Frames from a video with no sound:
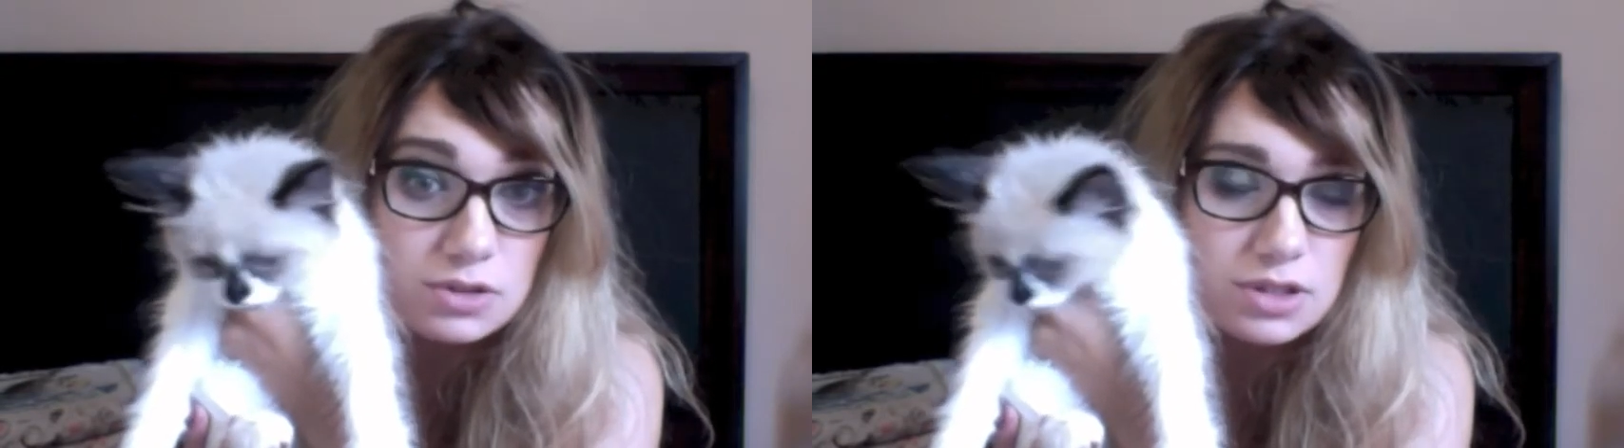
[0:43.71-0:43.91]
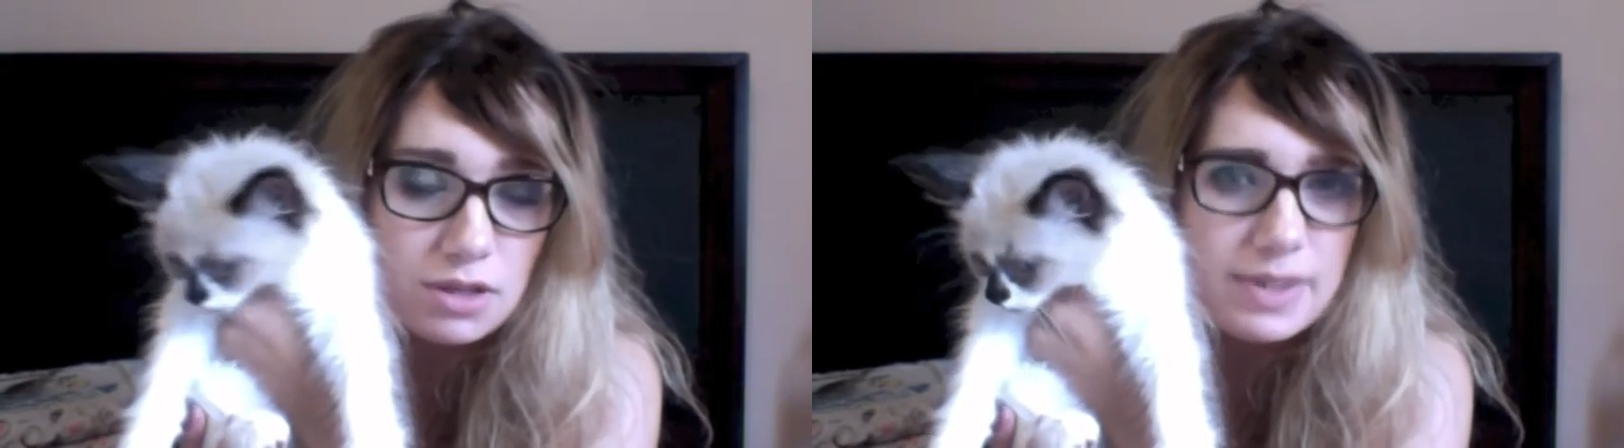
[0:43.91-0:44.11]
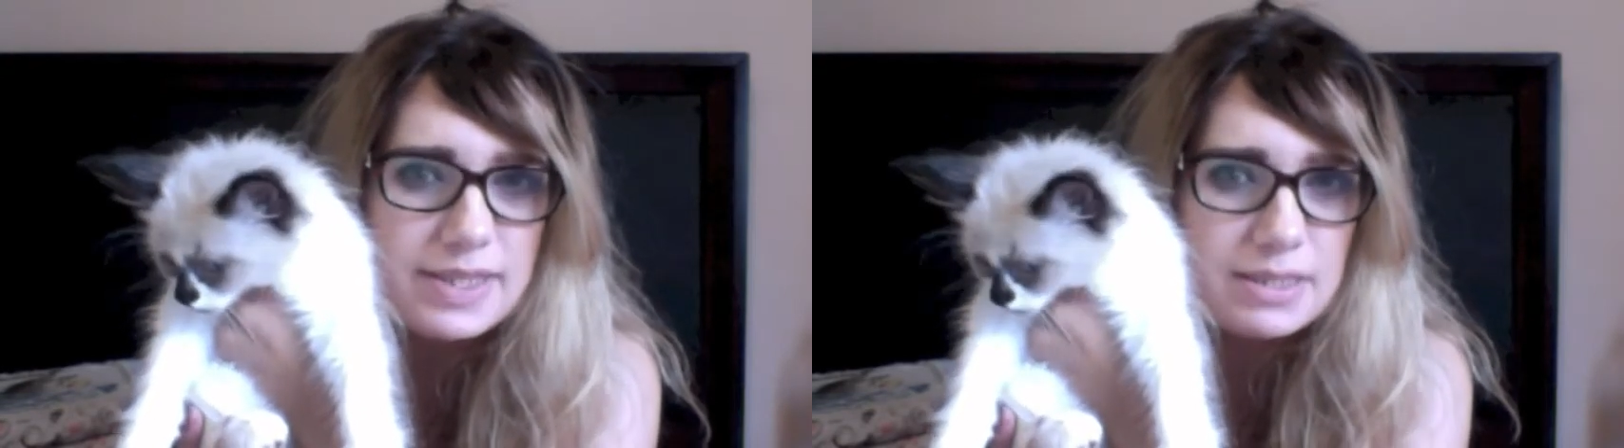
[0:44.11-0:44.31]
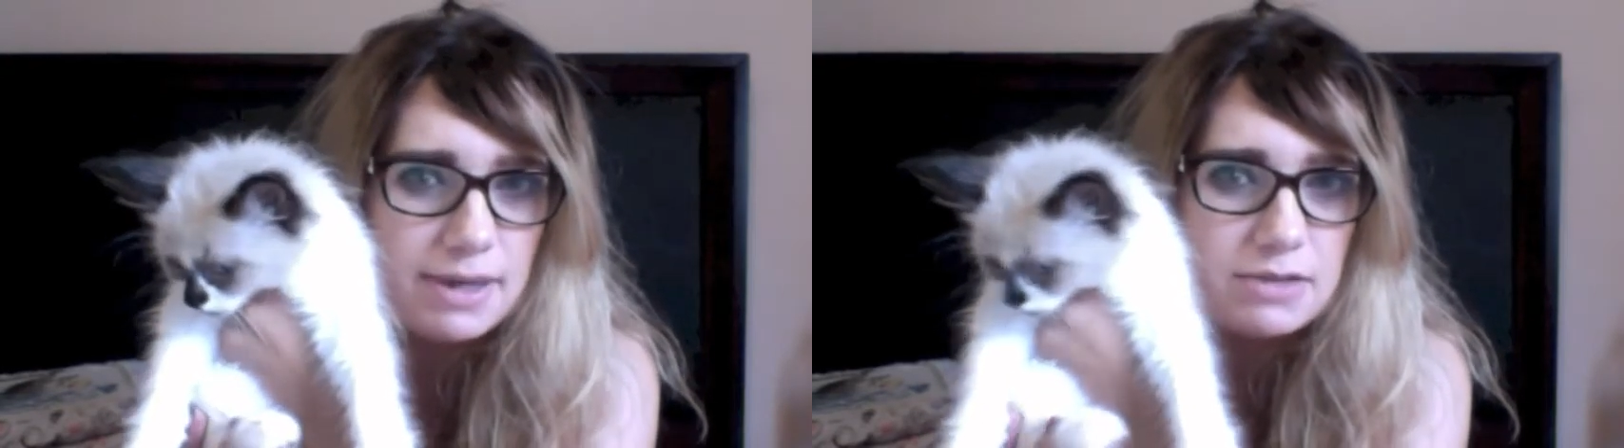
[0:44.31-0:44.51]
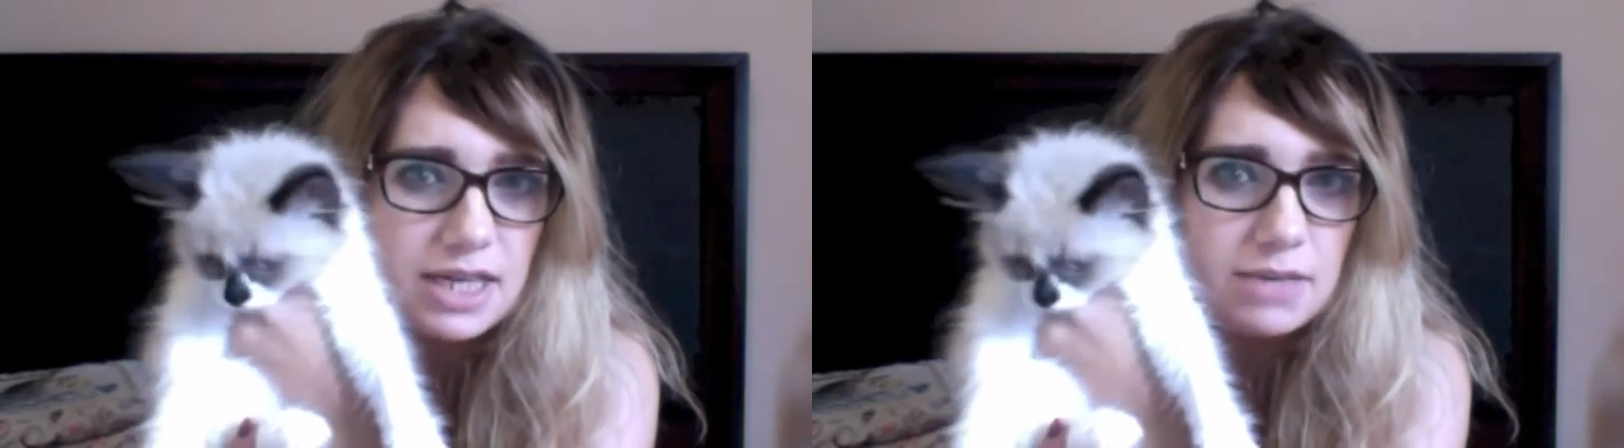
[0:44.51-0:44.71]
so he's
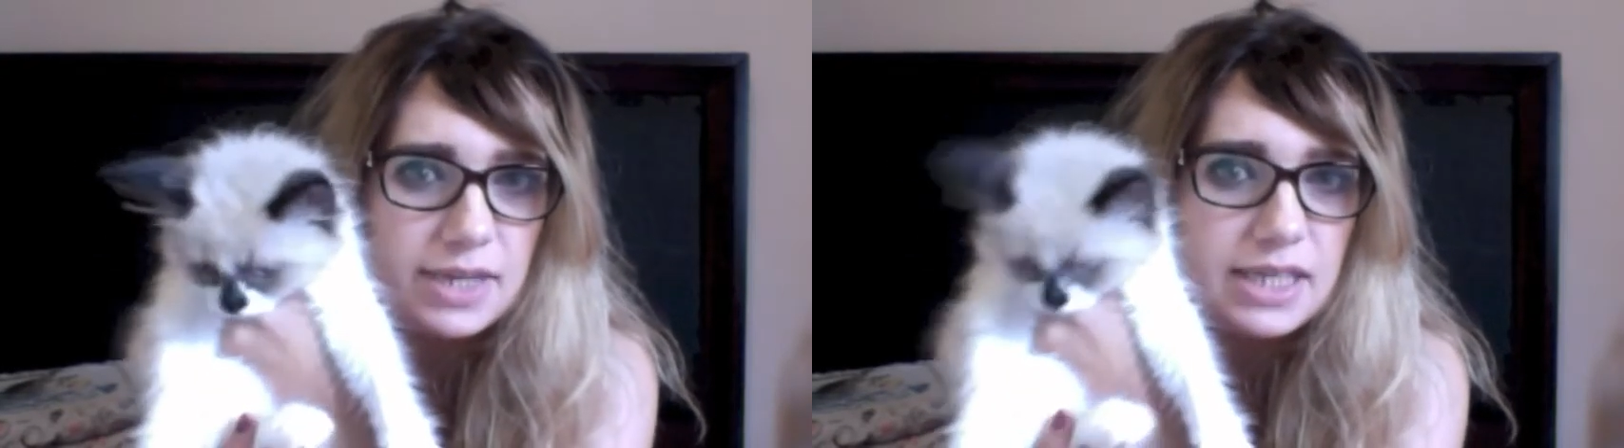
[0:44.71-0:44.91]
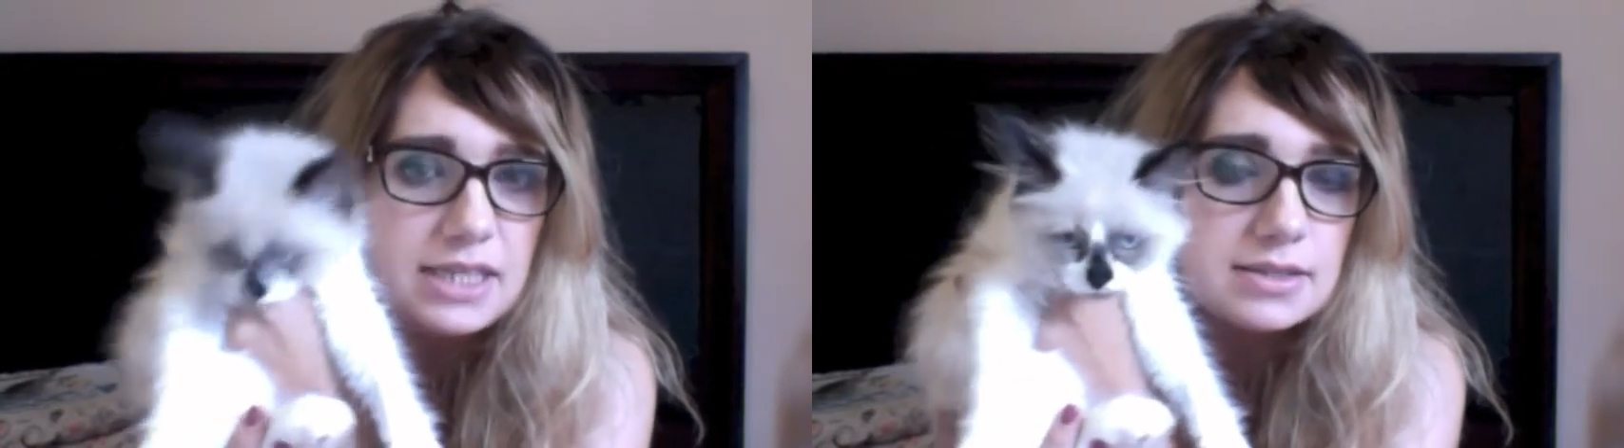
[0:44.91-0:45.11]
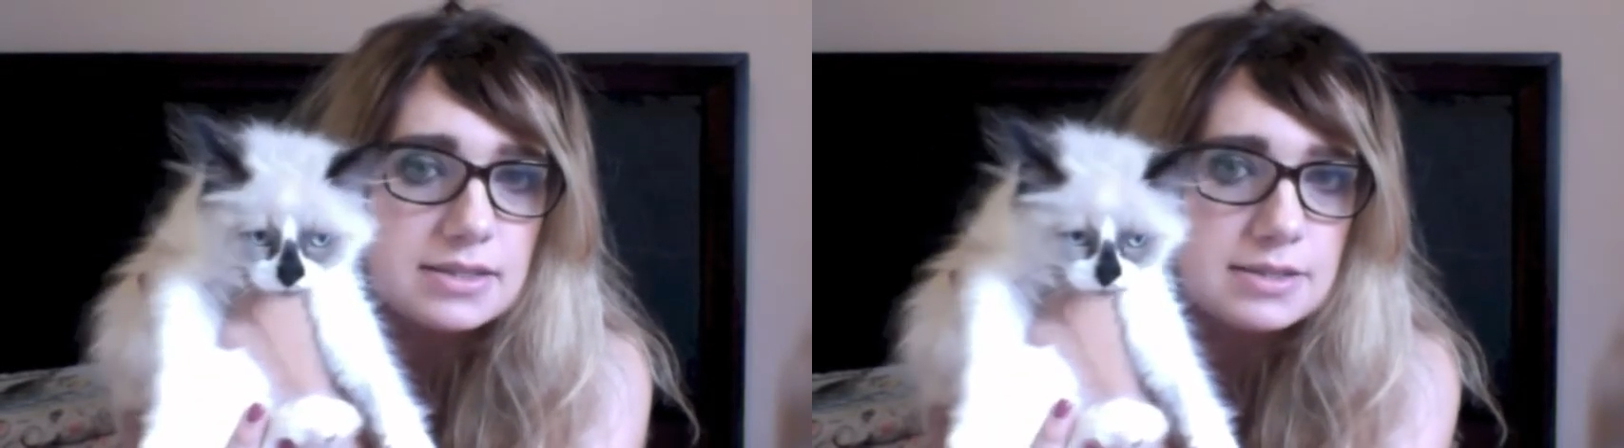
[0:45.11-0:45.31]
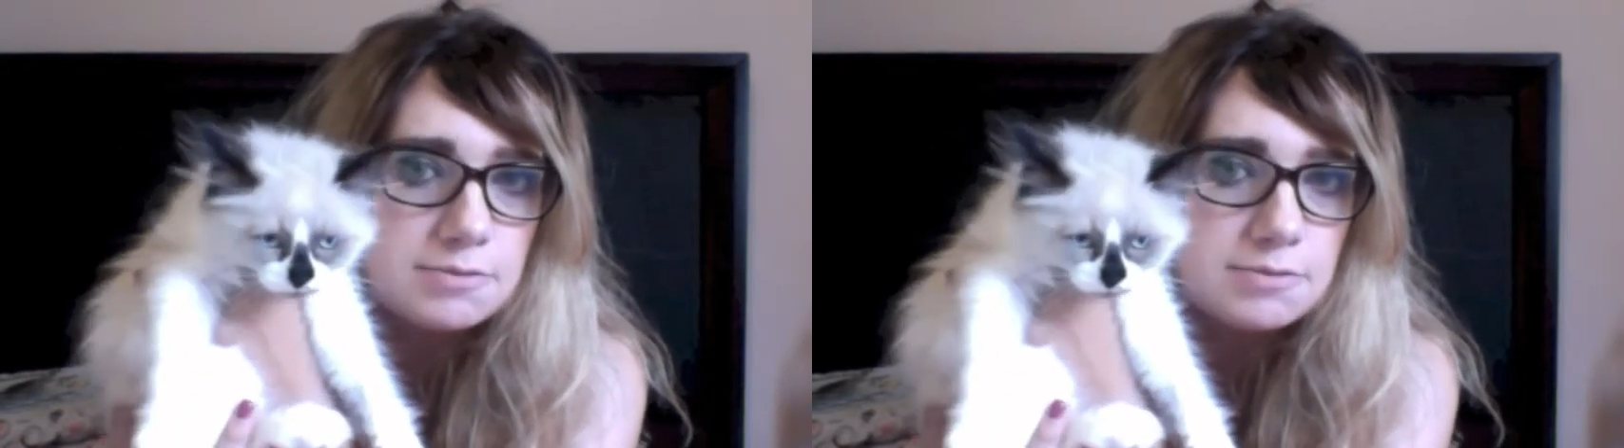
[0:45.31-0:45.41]
about 10 weeks.